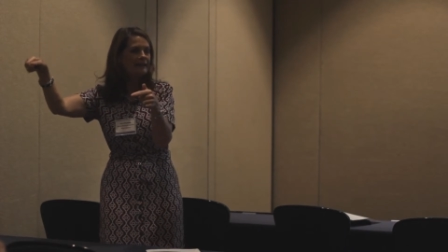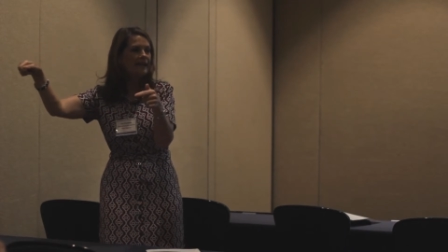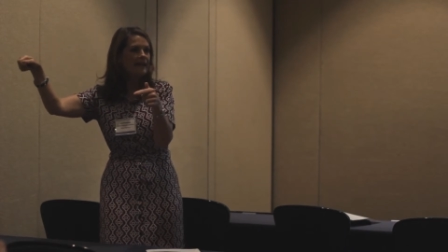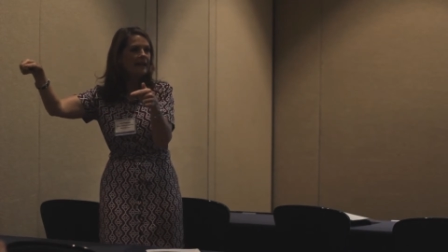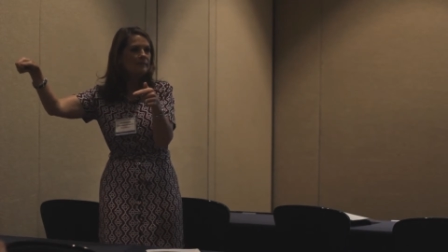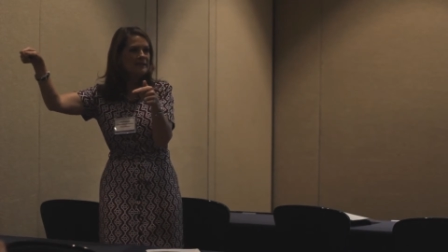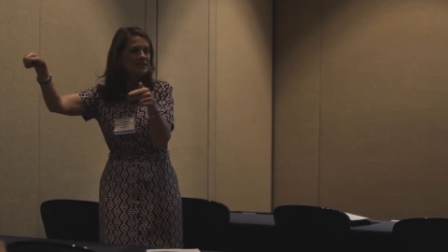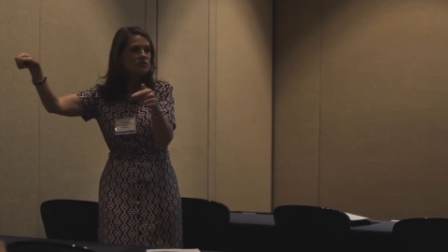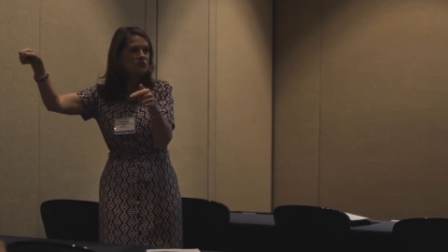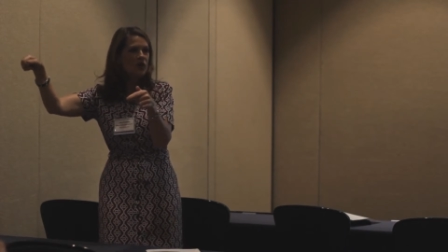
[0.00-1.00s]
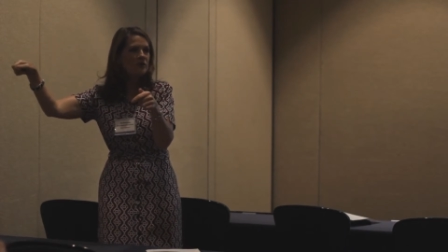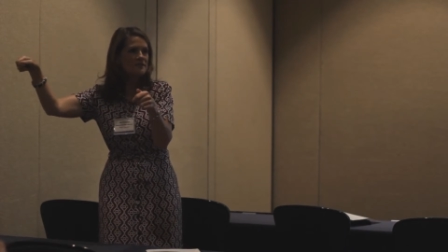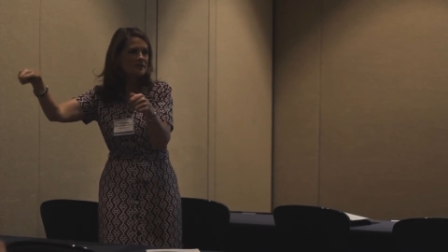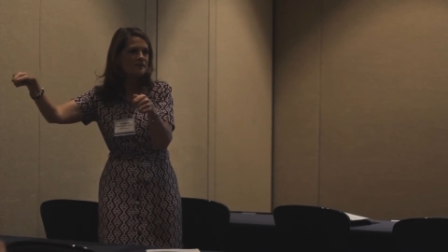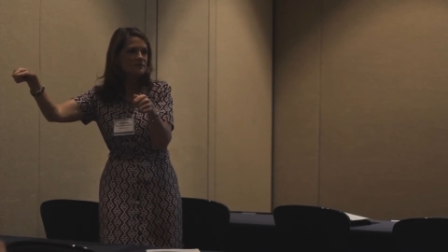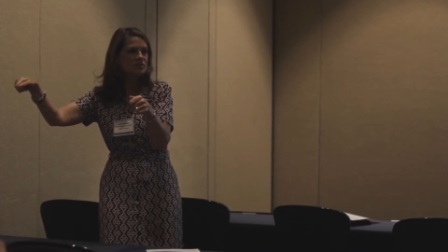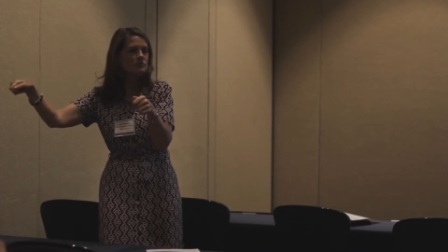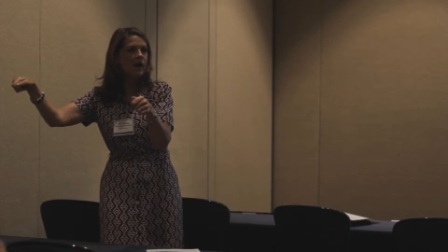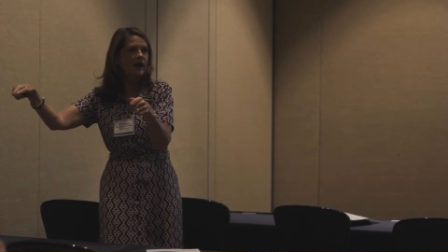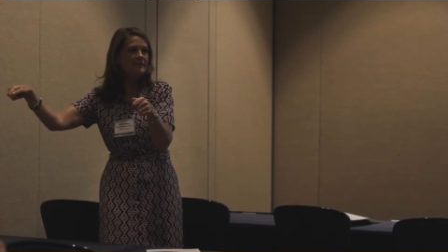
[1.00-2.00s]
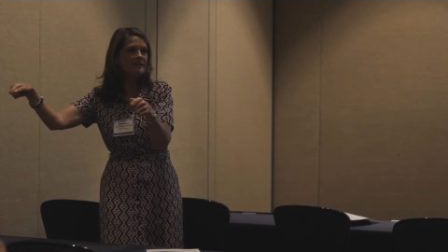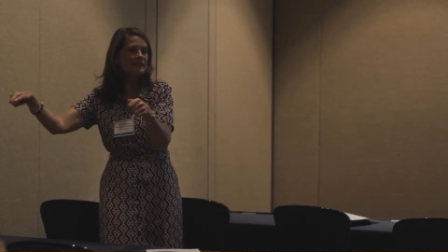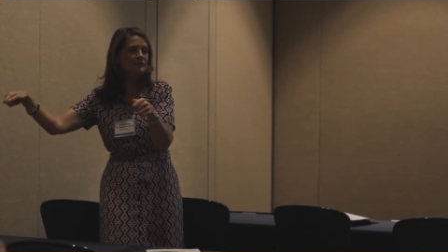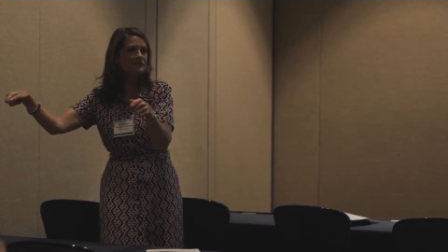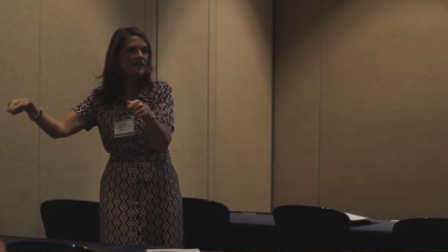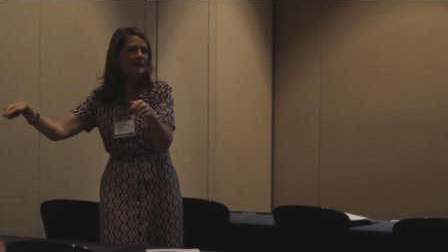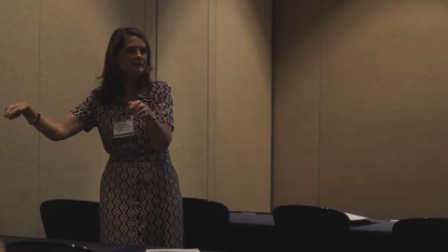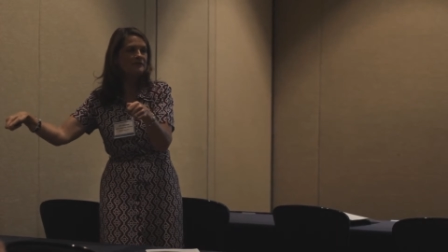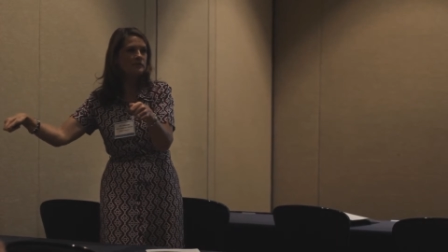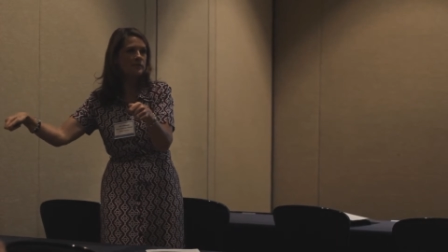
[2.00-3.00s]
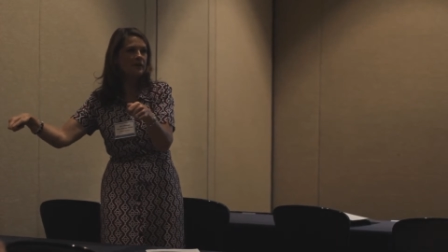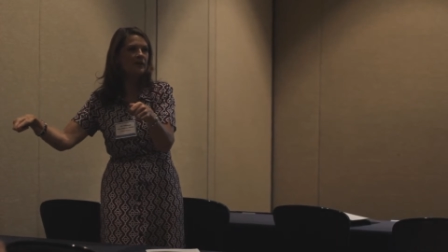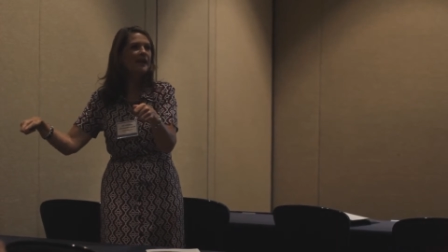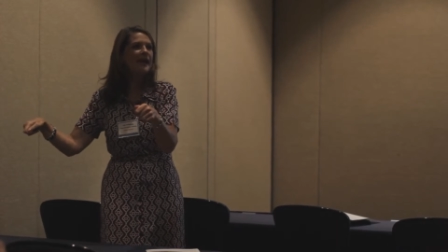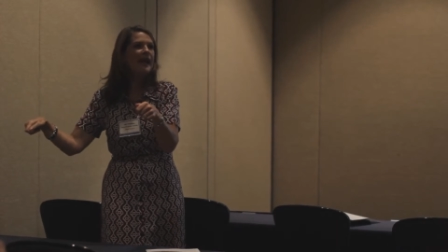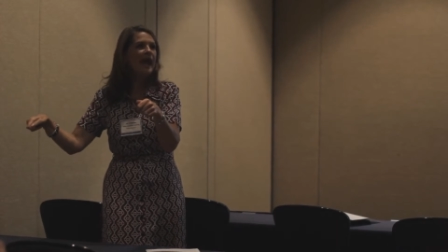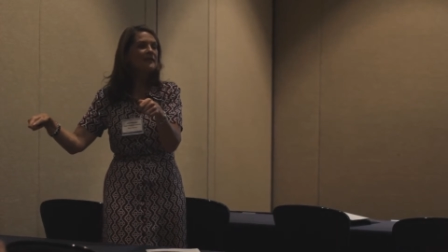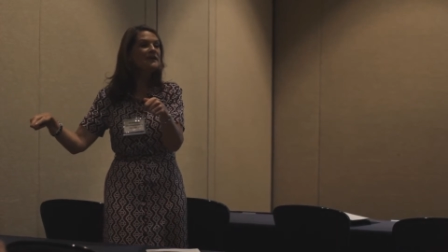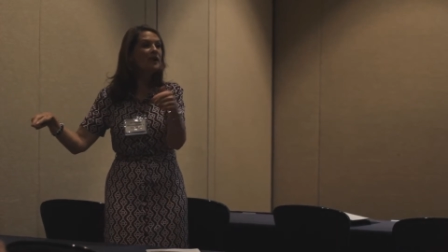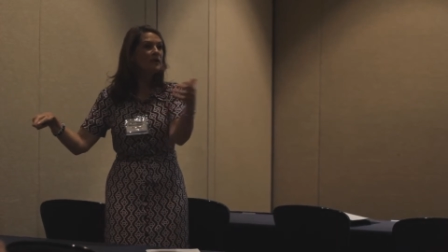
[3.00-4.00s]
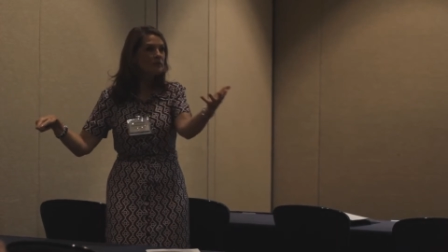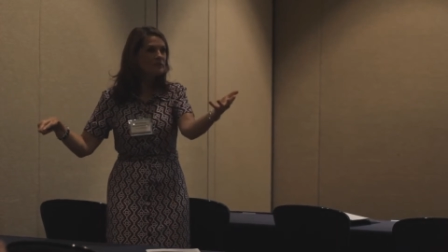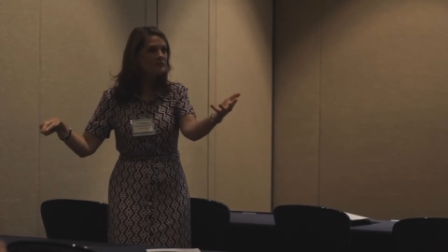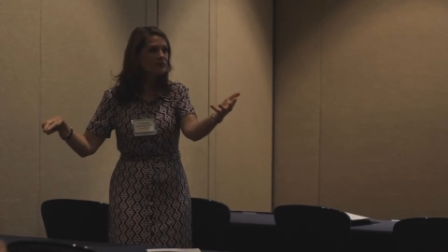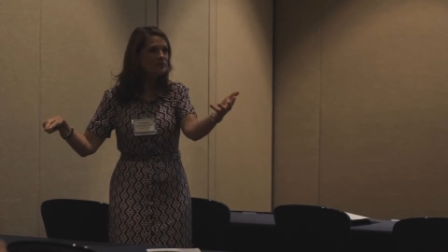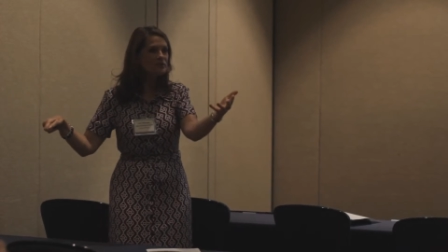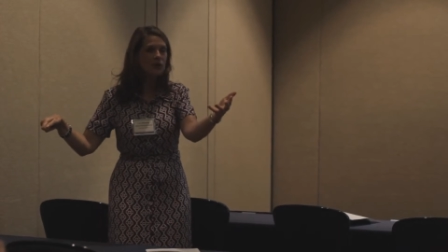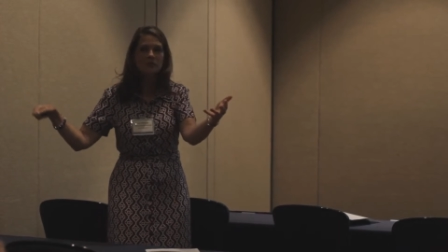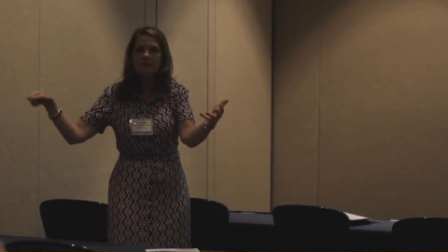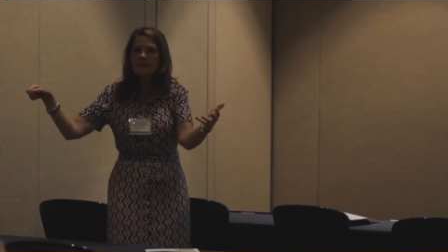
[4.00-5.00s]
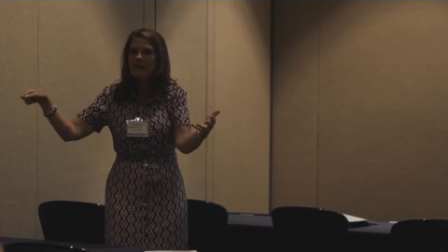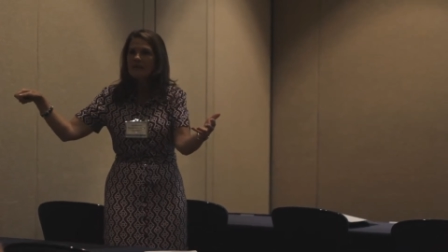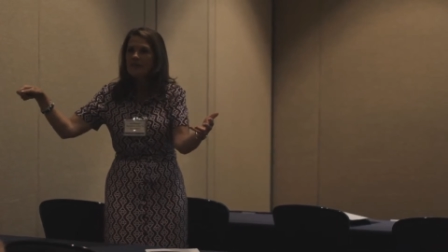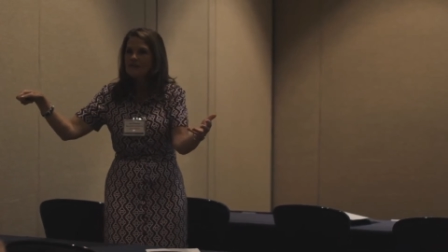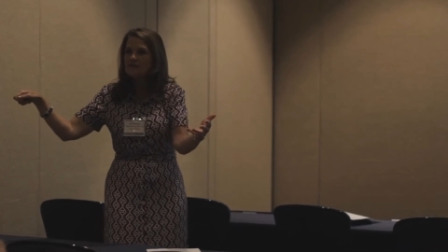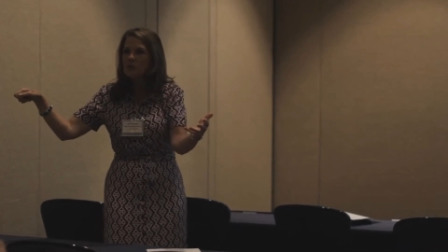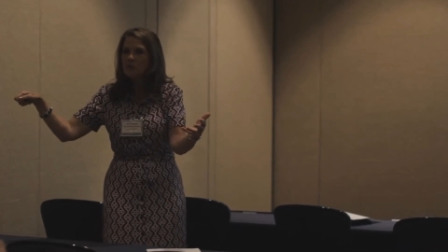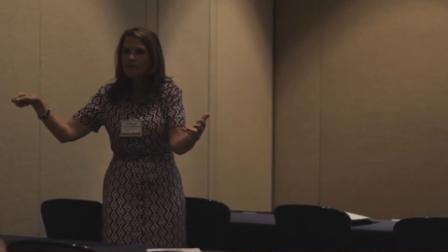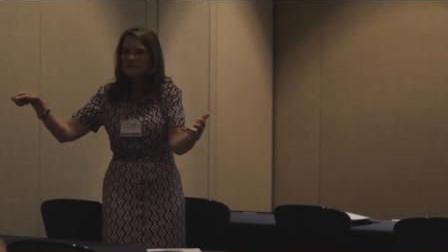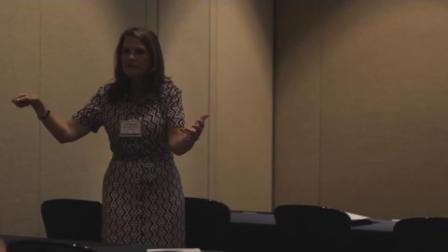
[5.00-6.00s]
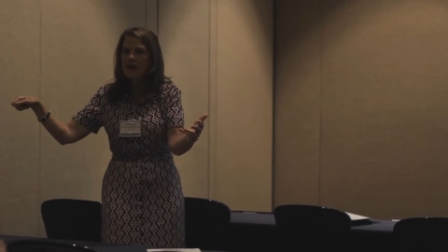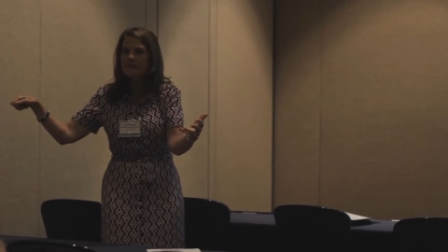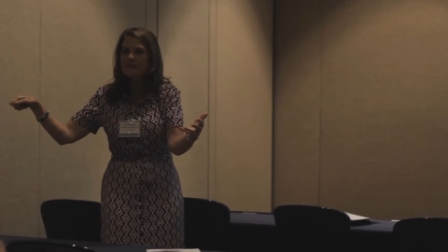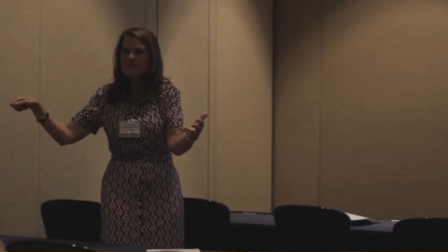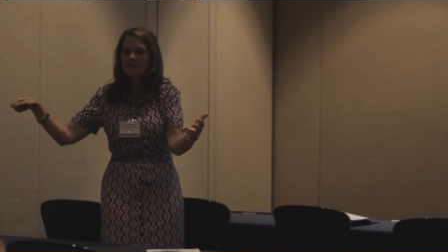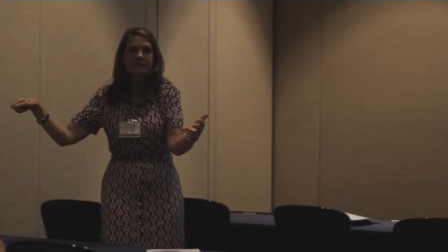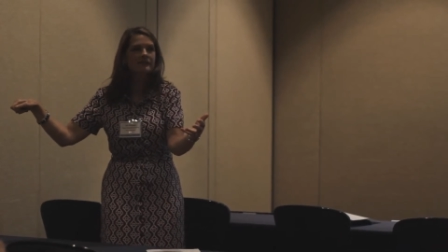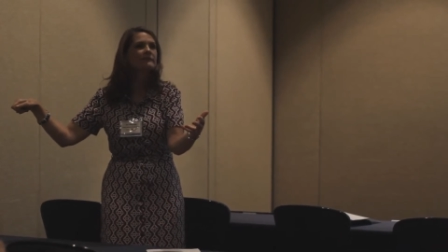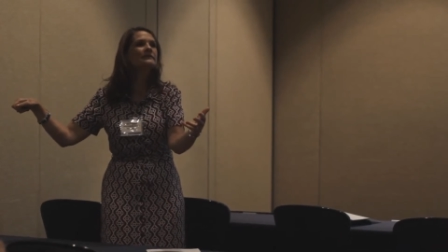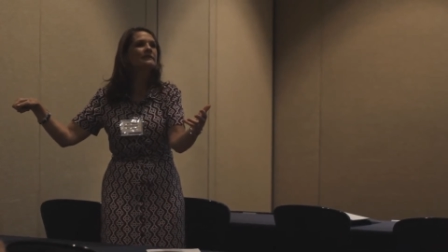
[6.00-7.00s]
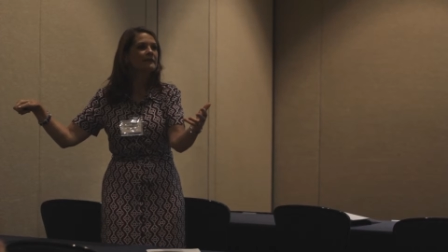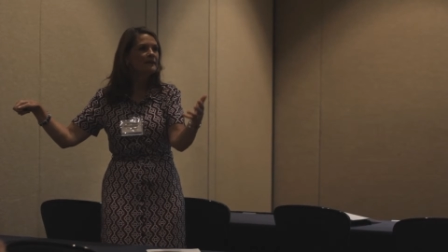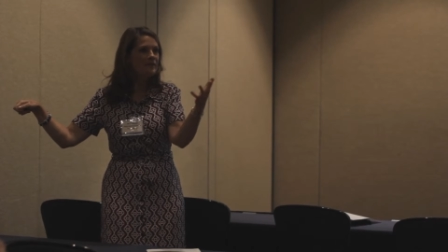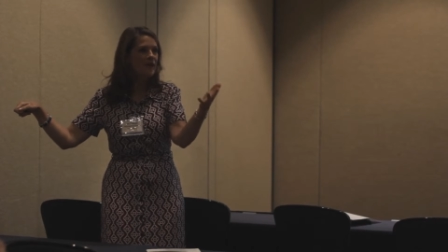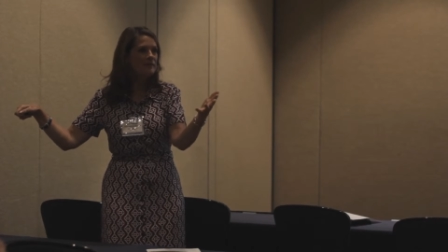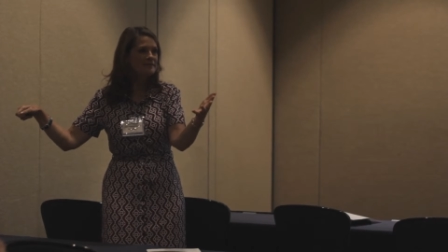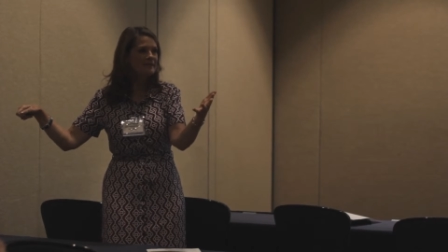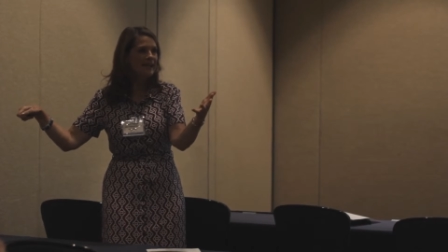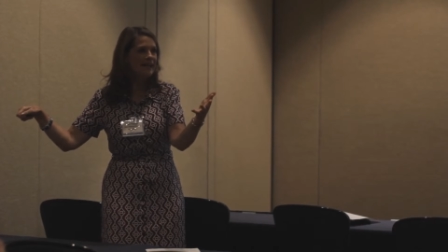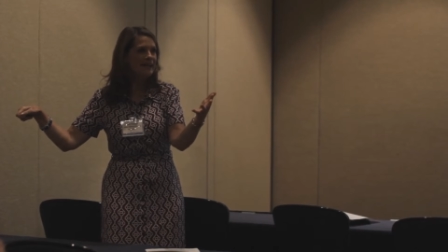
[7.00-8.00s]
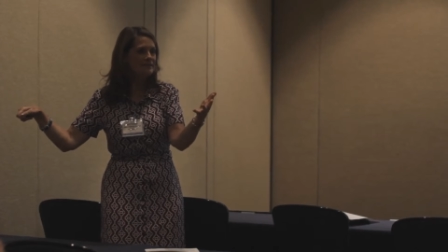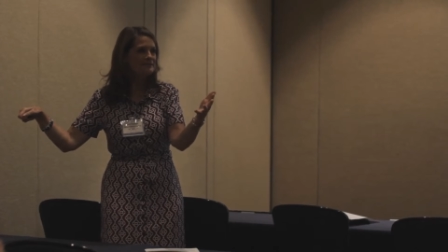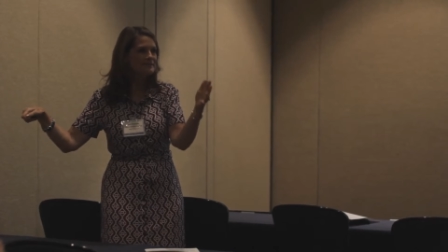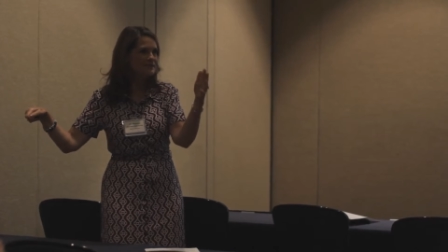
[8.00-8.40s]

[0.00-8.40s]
Like, my teacher's awesome, she rocks, I give her five everywhere. And then on a reverse coded, they scored a five again, and um, that was a negative.